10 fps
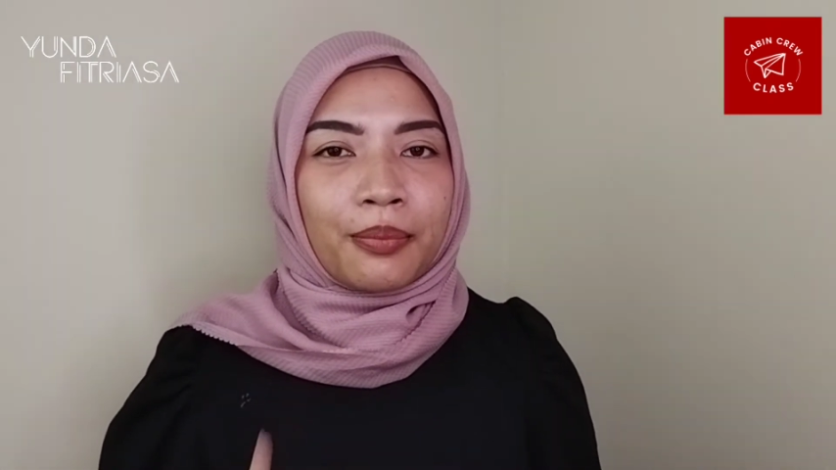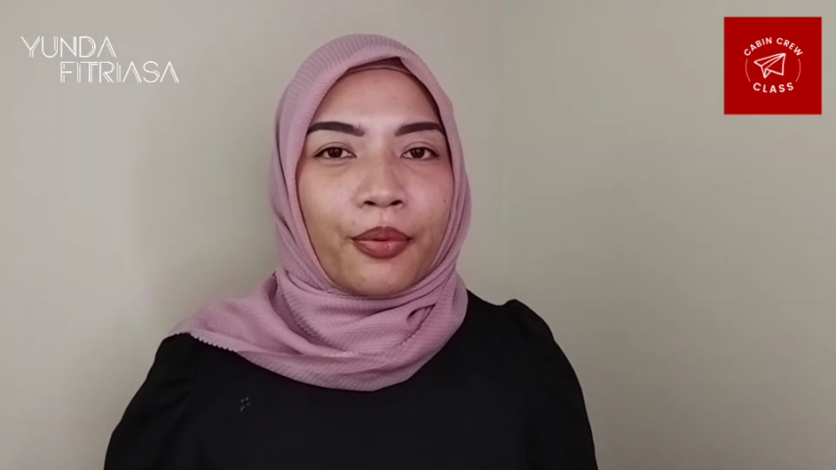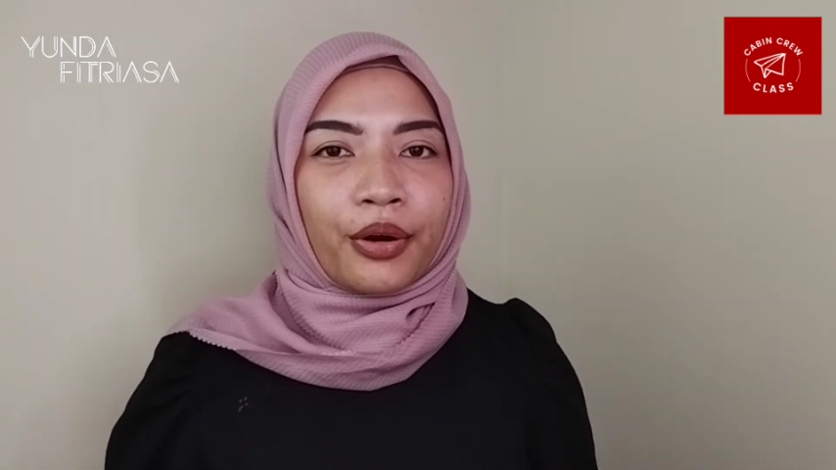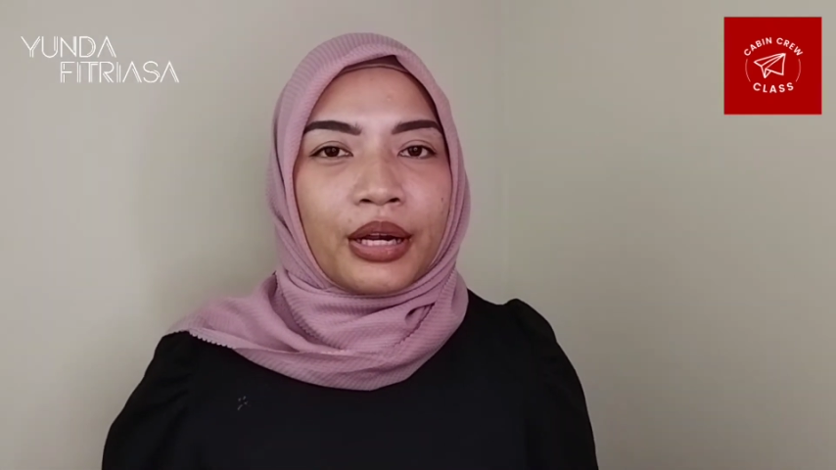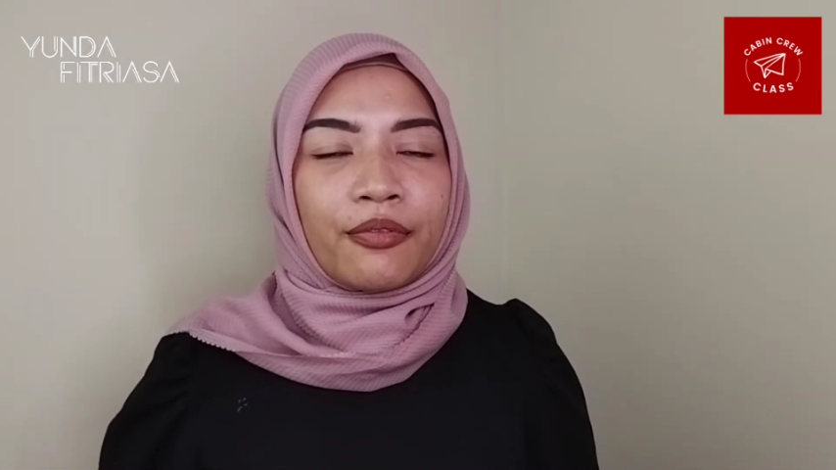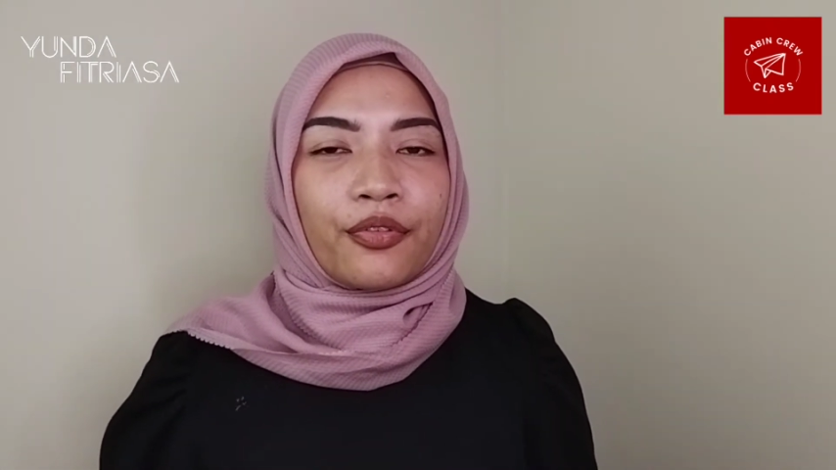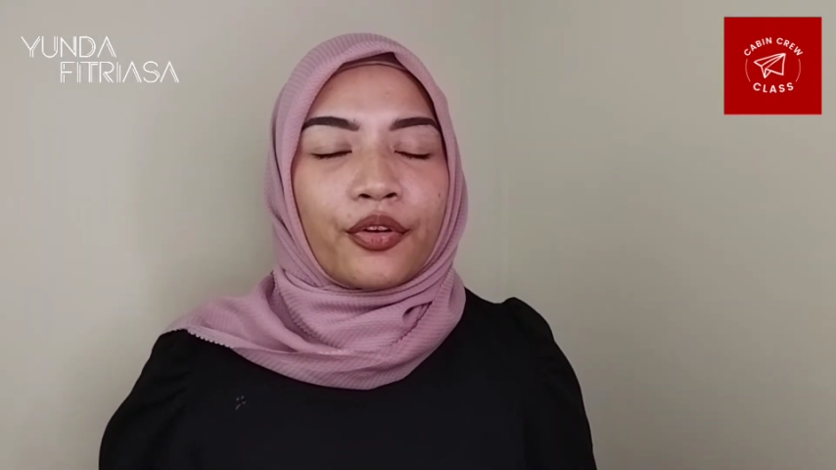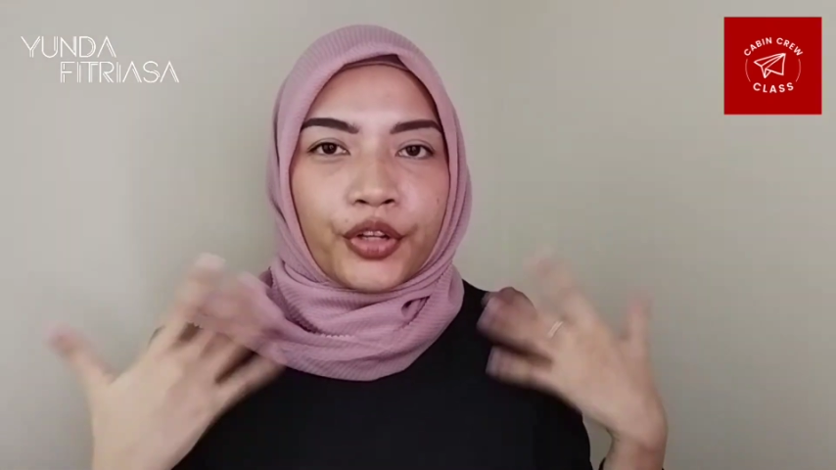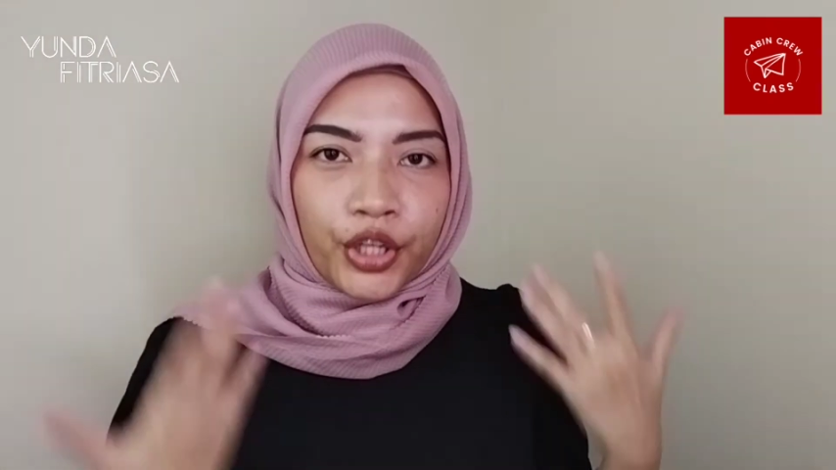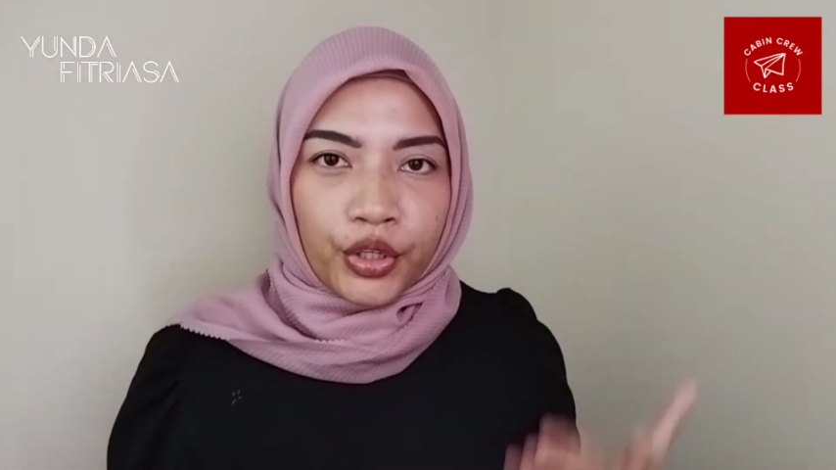important
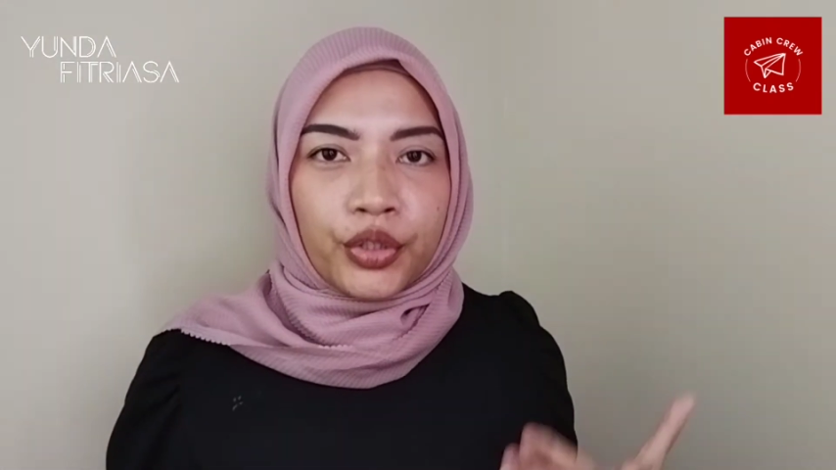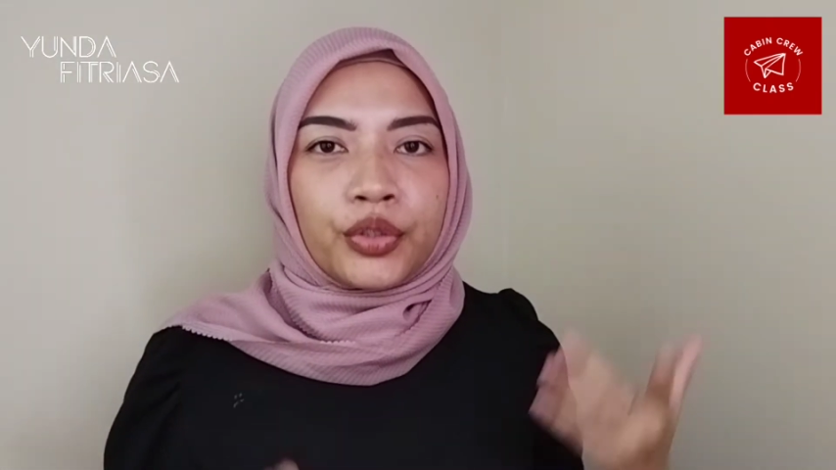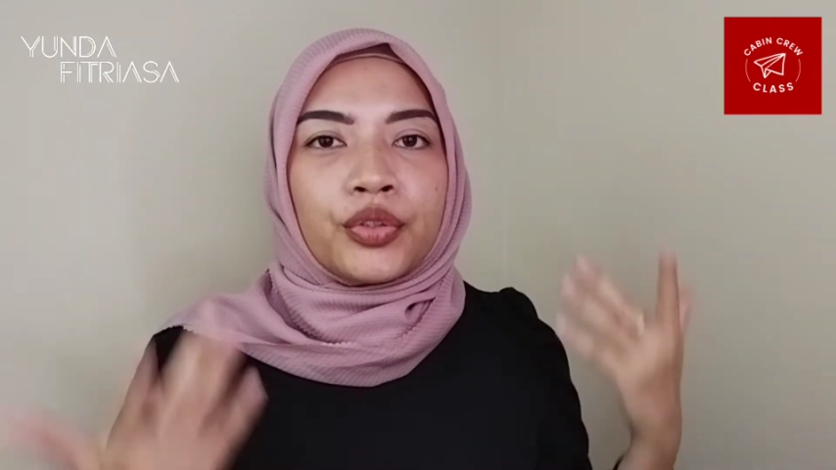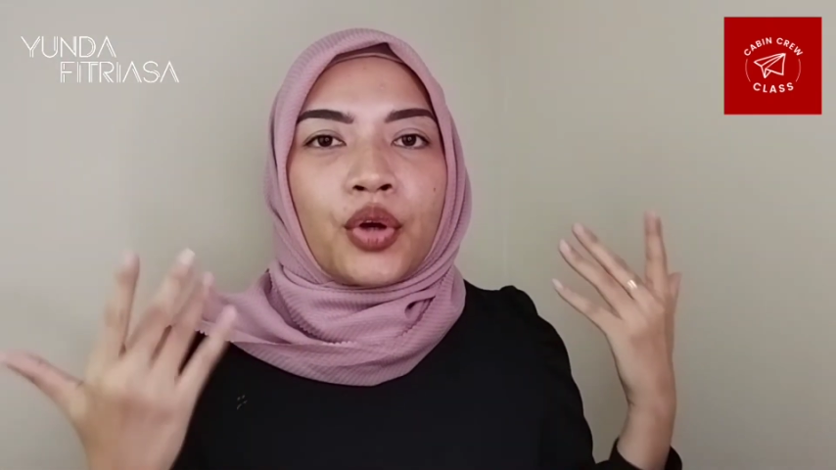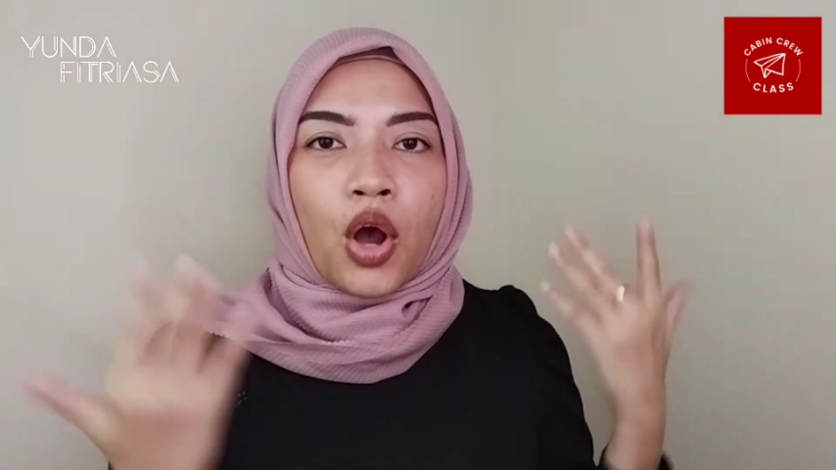for you to